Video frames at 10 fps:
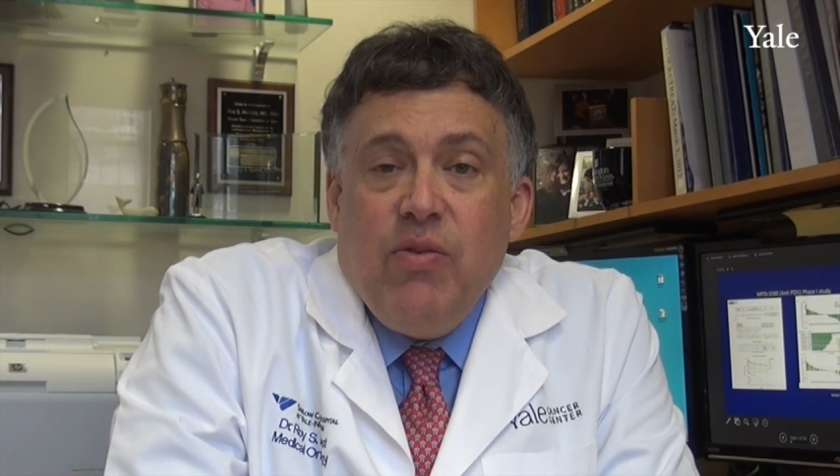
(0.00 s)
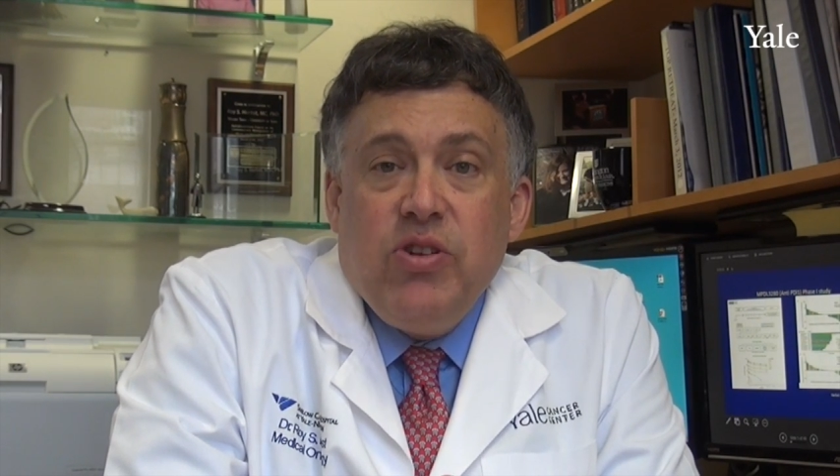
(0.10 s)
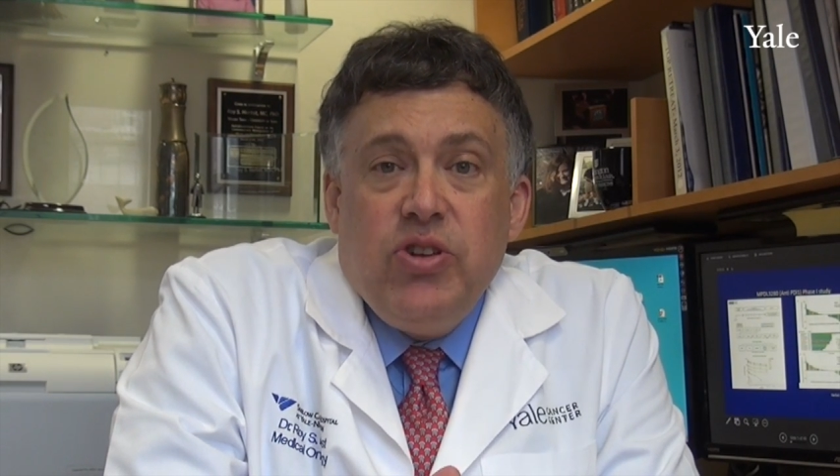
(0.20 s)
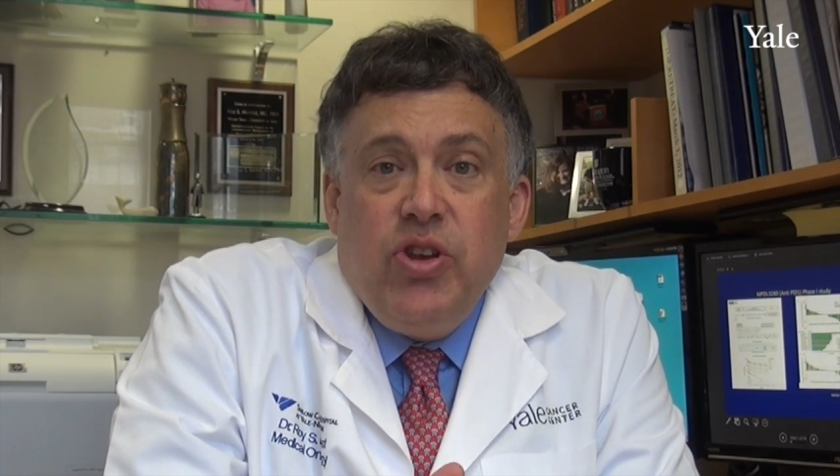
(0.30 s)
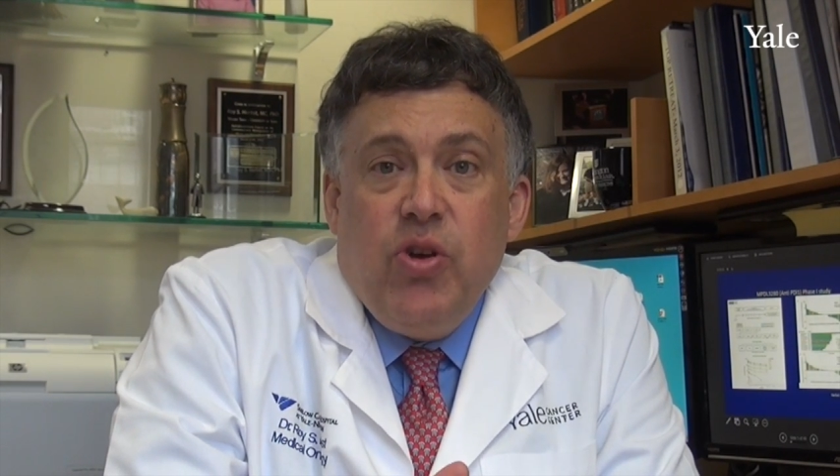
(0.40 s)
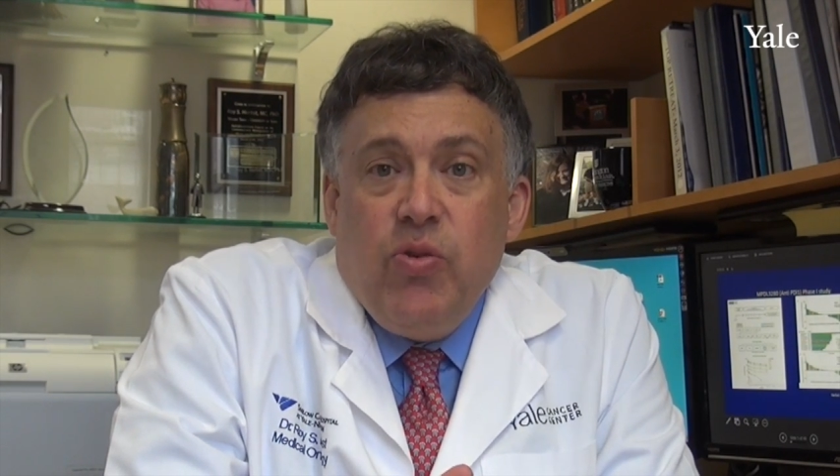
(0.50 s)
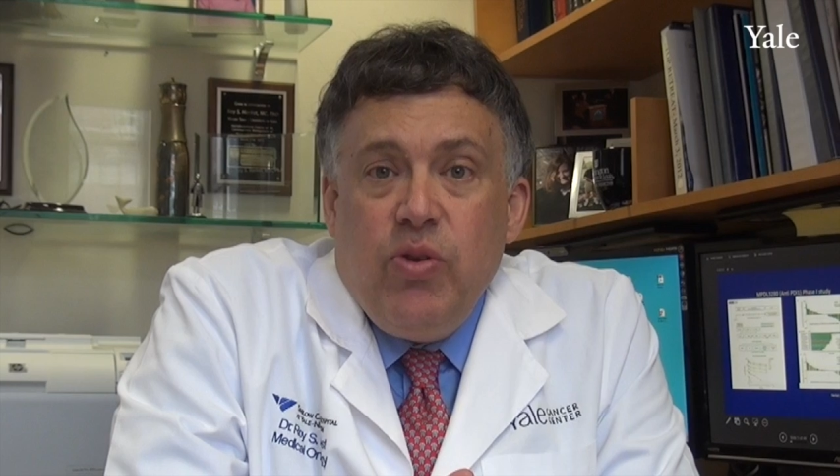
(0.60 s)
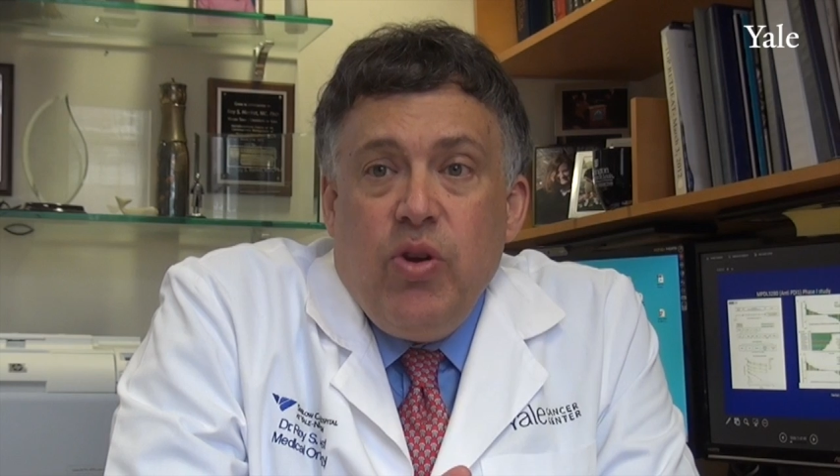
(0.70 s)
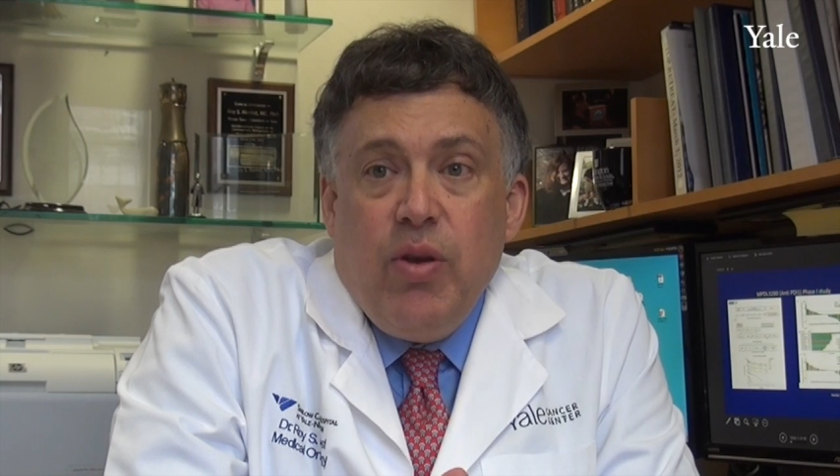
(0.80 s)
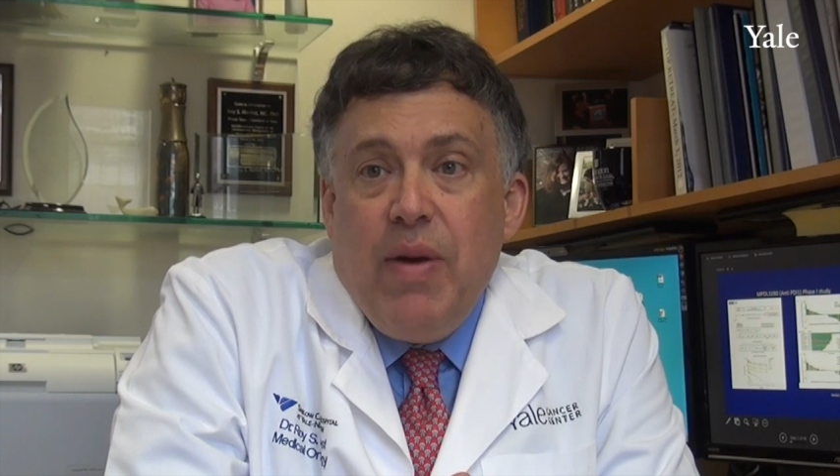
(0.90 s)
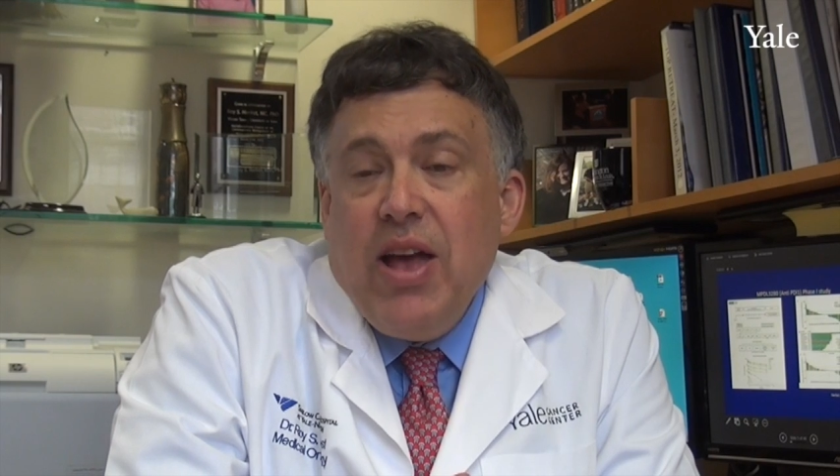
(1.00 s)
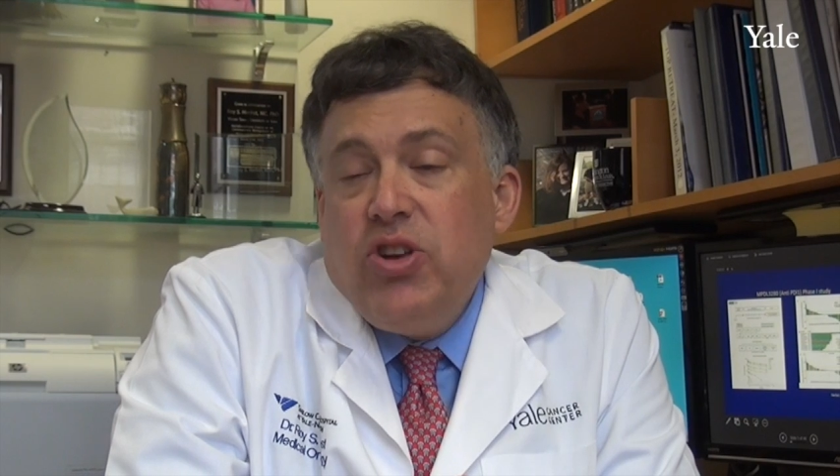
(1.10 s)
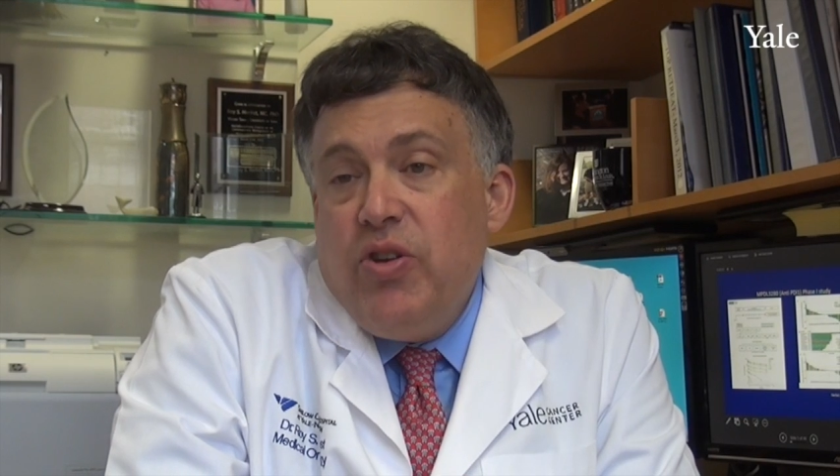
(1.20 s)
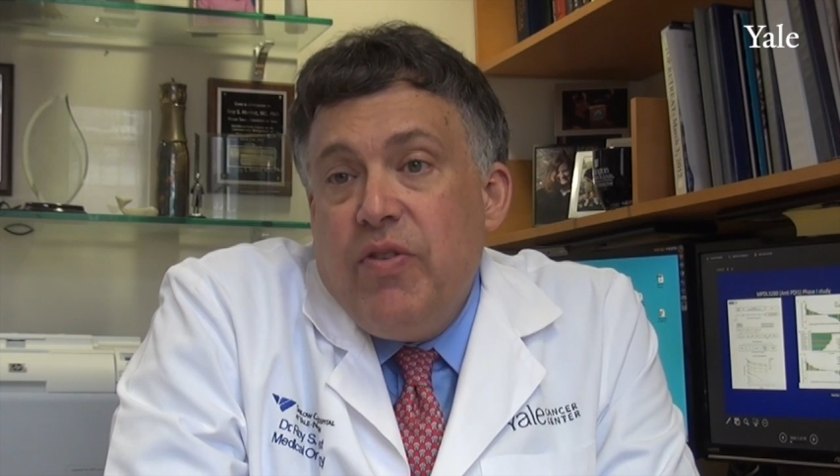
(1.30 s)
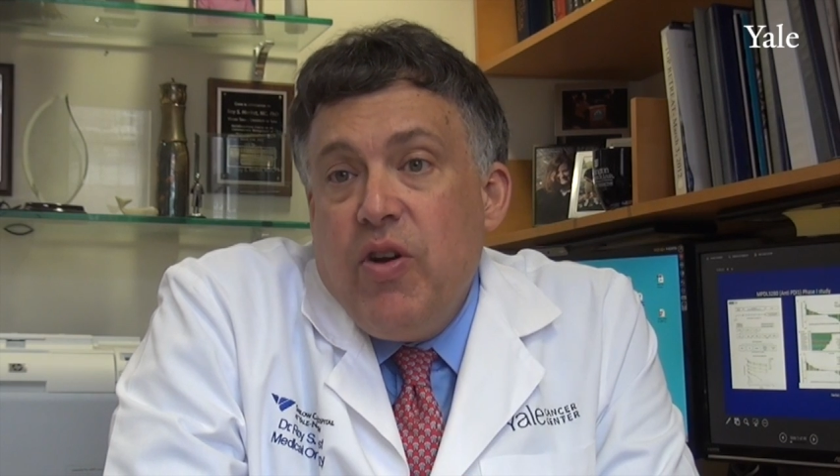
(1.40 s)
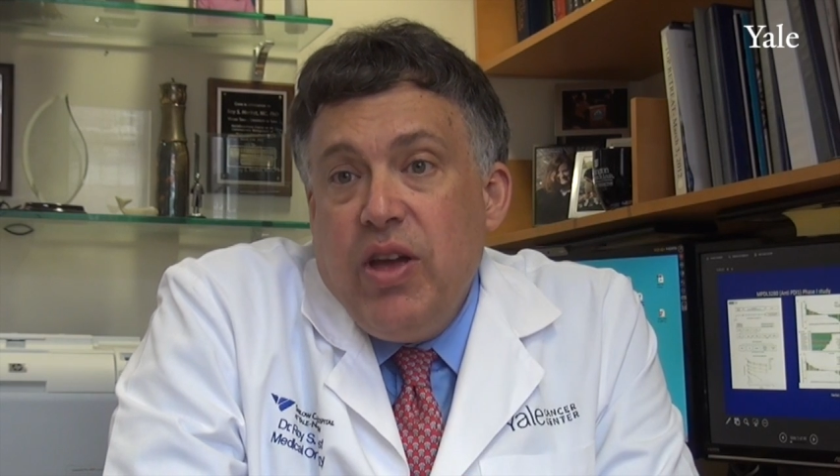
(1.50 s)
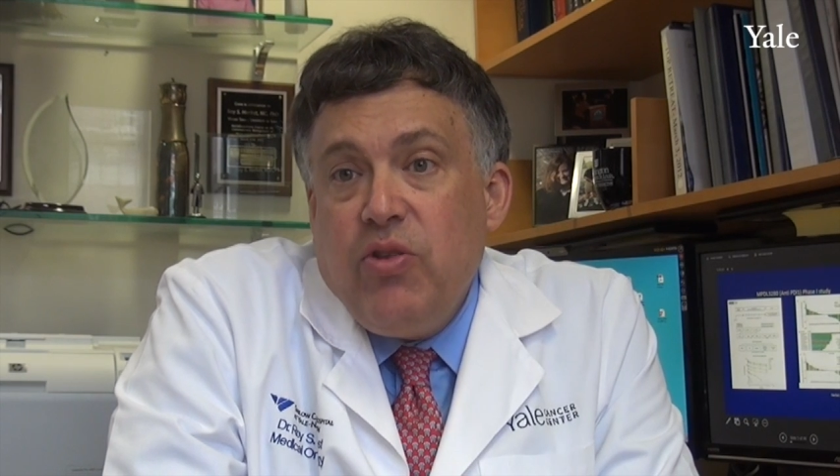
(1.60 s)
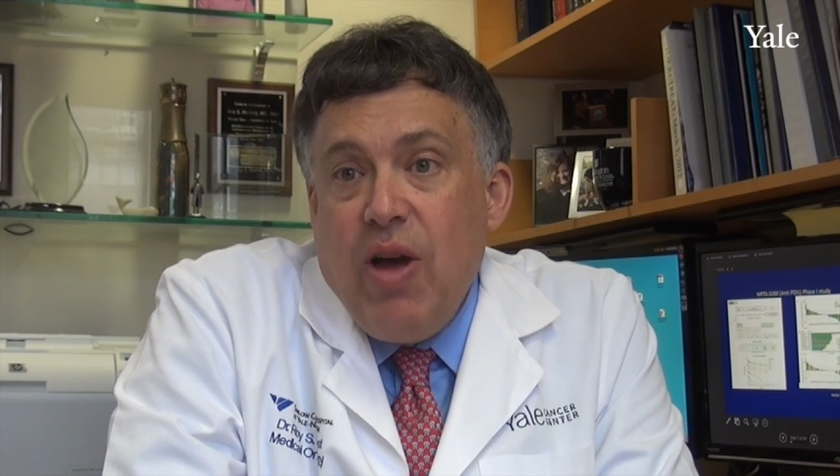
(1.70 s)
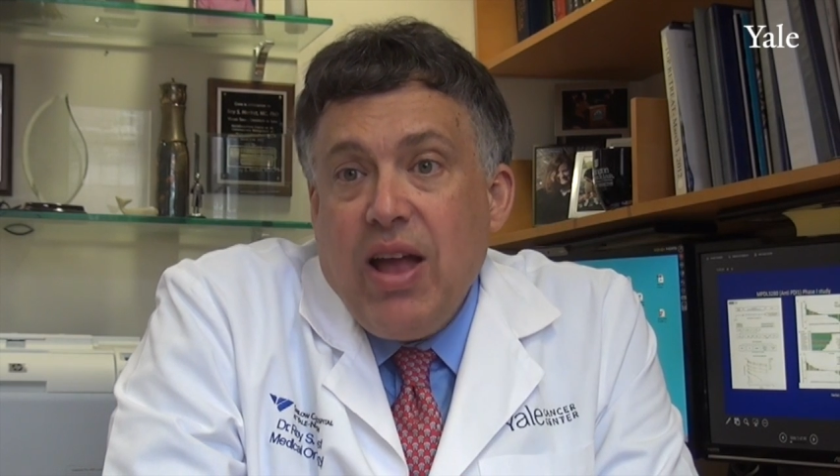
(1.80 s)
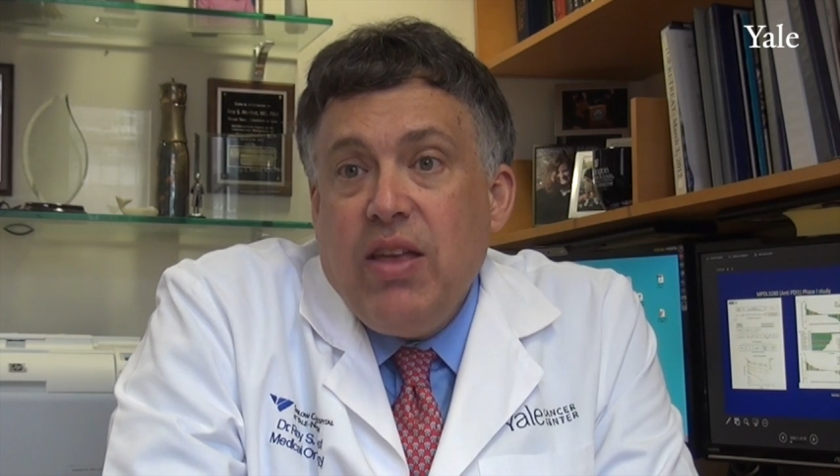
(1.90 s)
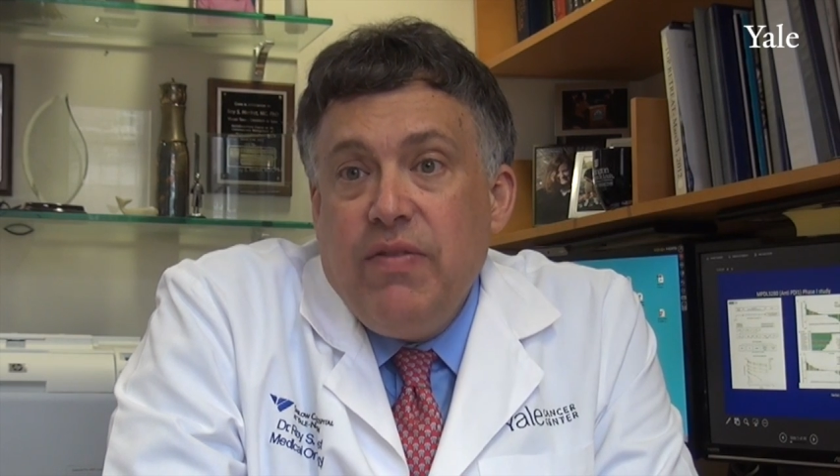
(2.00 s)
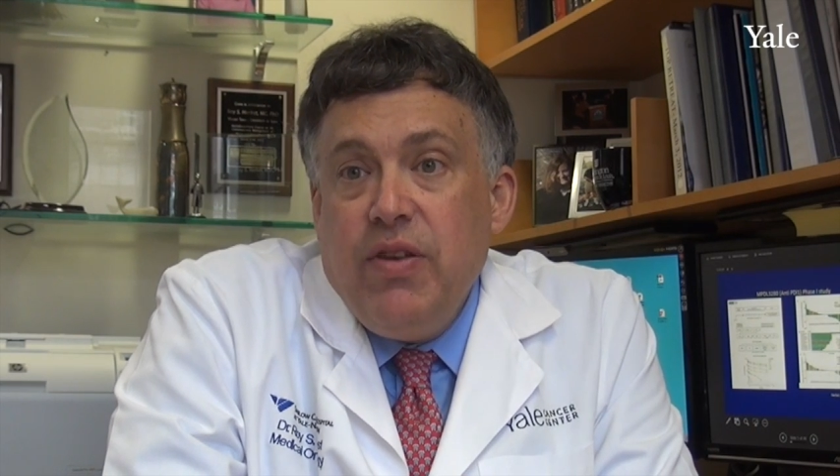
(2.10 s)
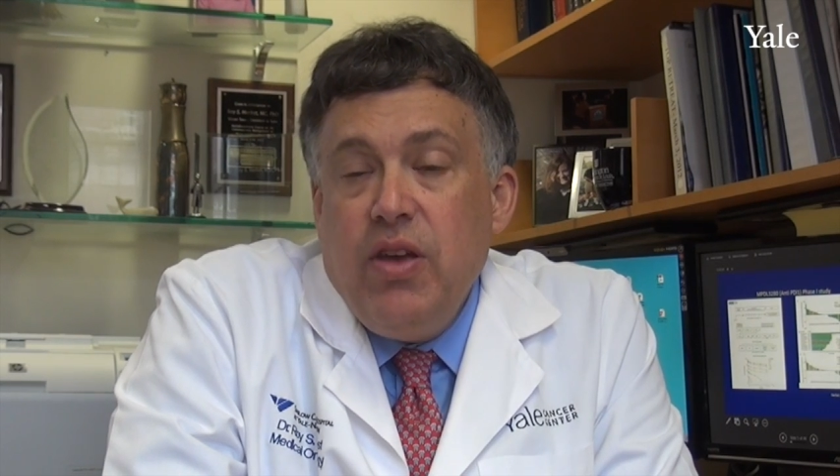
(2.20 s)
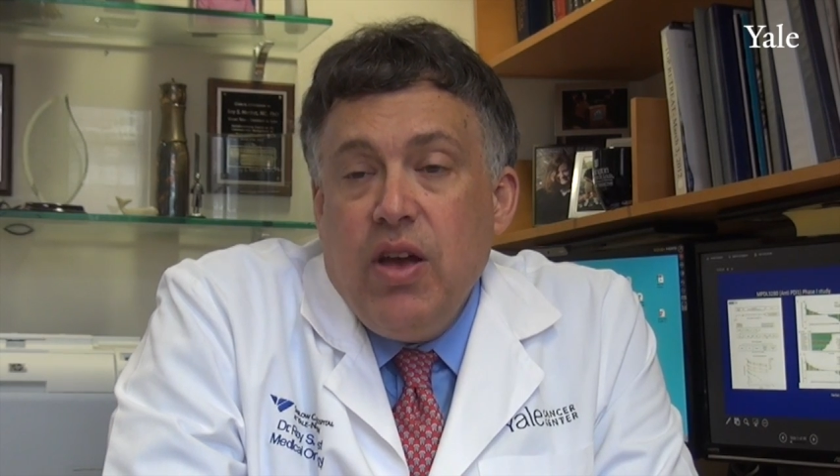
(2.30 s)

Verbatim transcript: which you know you can imagine are very attractive to